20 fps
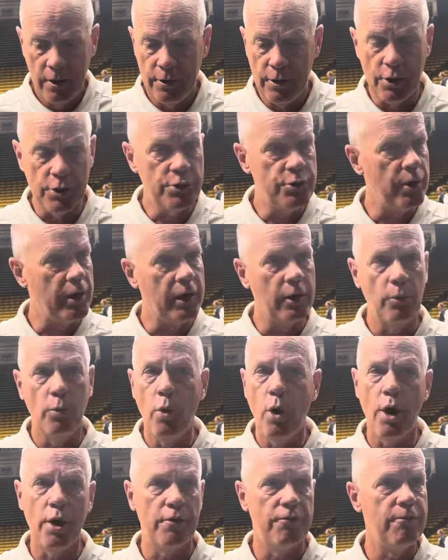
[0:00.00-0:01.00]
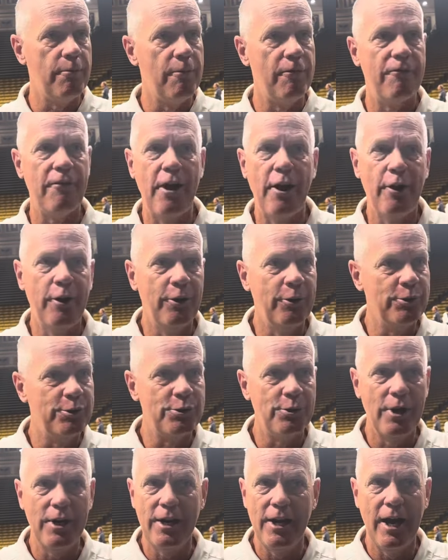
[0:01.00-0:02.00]
drinking water from a fire hose
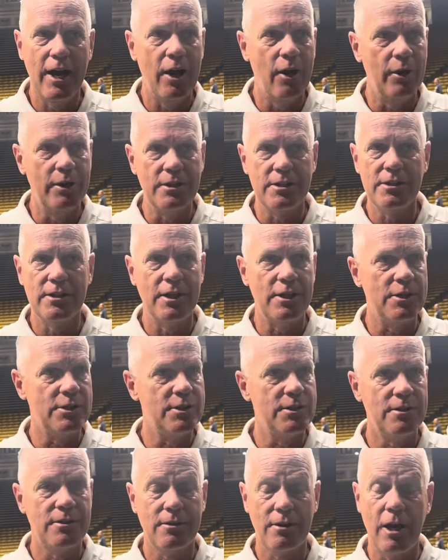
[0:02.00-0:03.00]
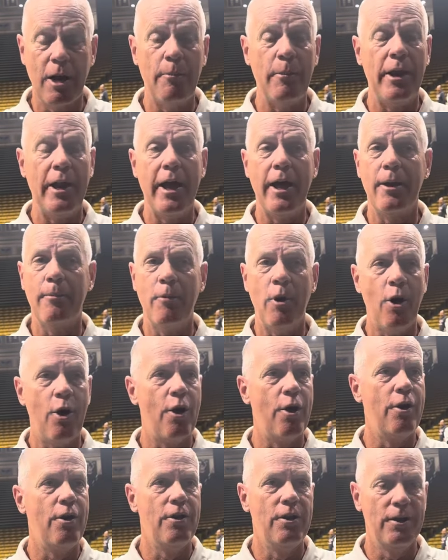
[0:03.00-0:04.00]
right now. It's coming at them hard.